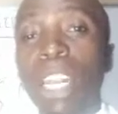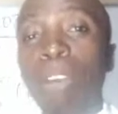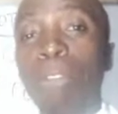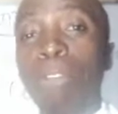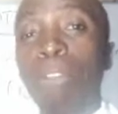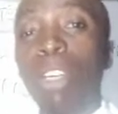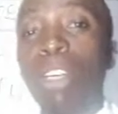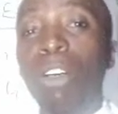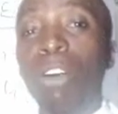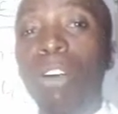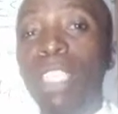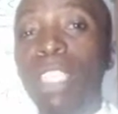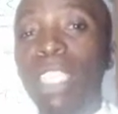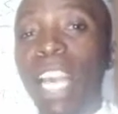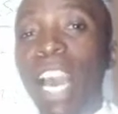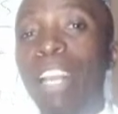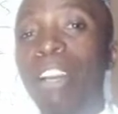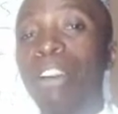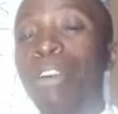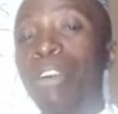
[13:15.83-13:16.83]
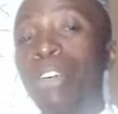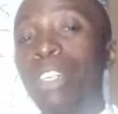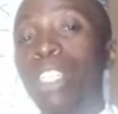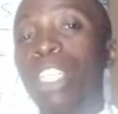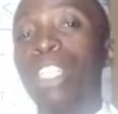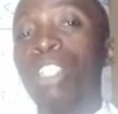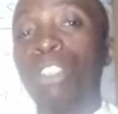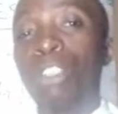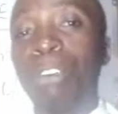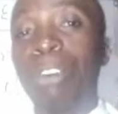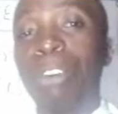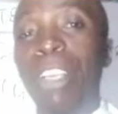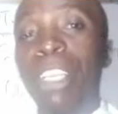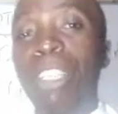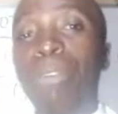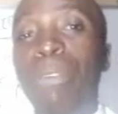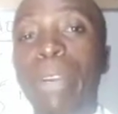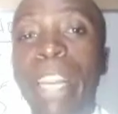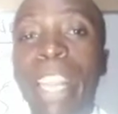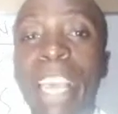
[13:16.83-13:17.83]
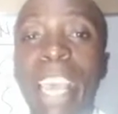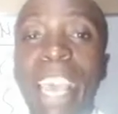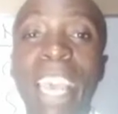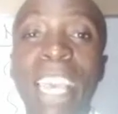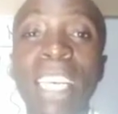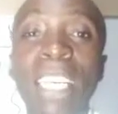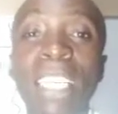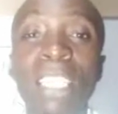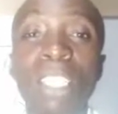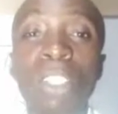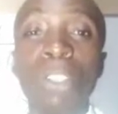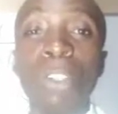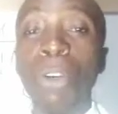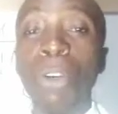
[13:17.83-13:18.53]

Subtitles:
The follicles are those storage for the eggs.